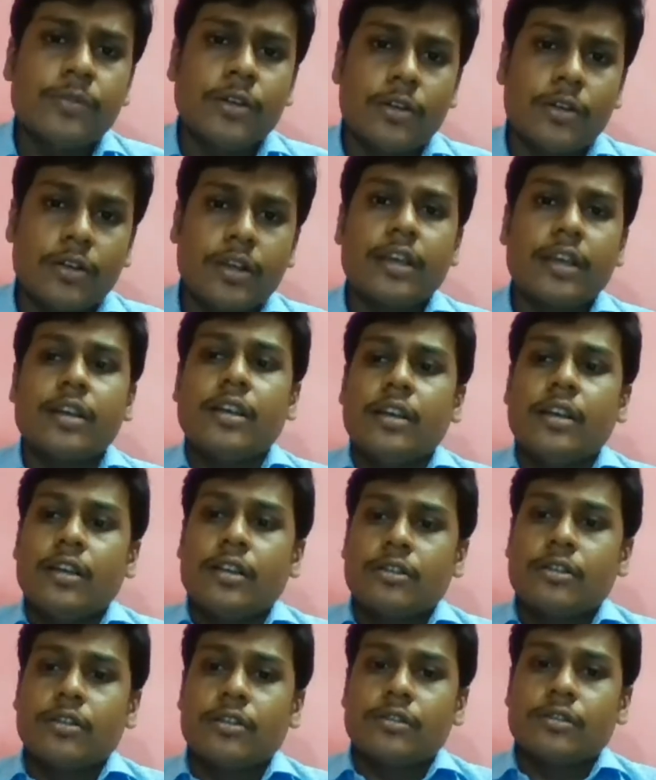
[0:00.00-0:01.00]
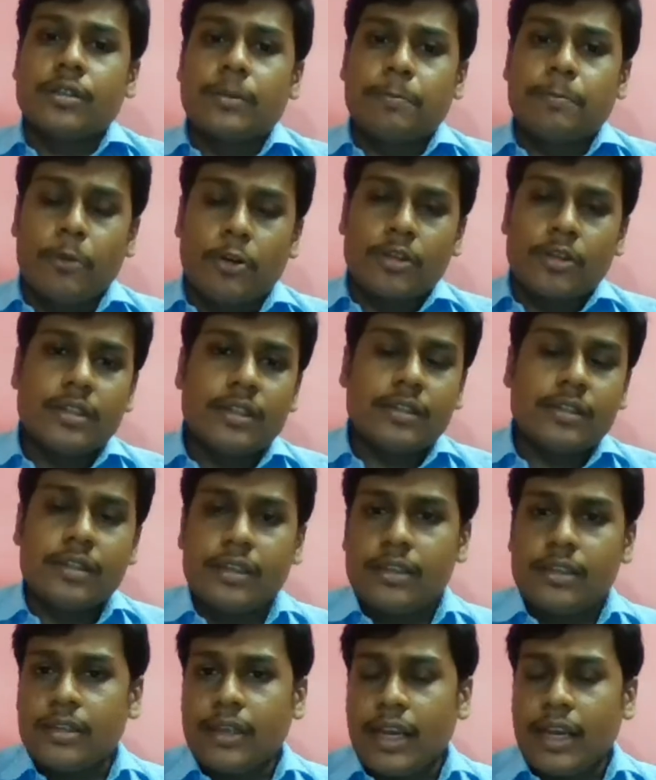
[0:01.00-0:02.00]
Okay, so the process
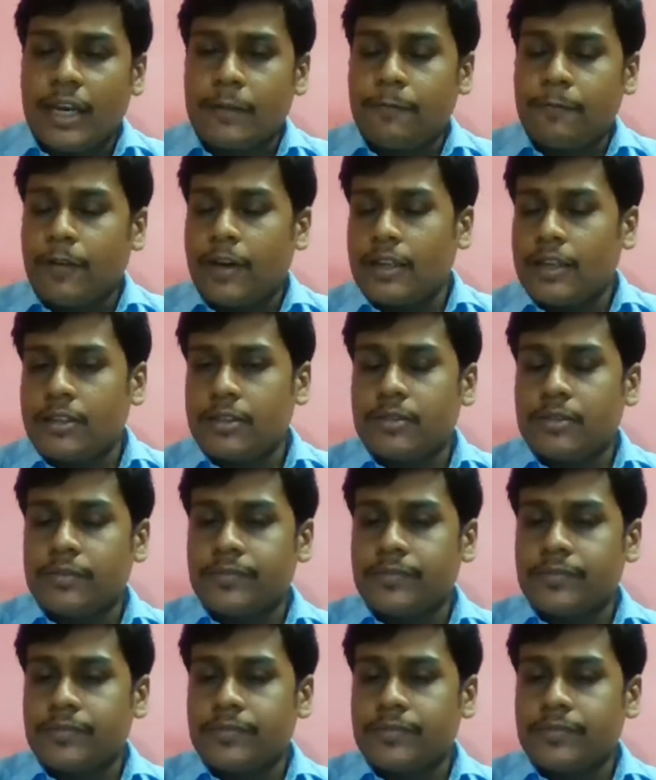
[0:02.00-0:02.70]
is, at first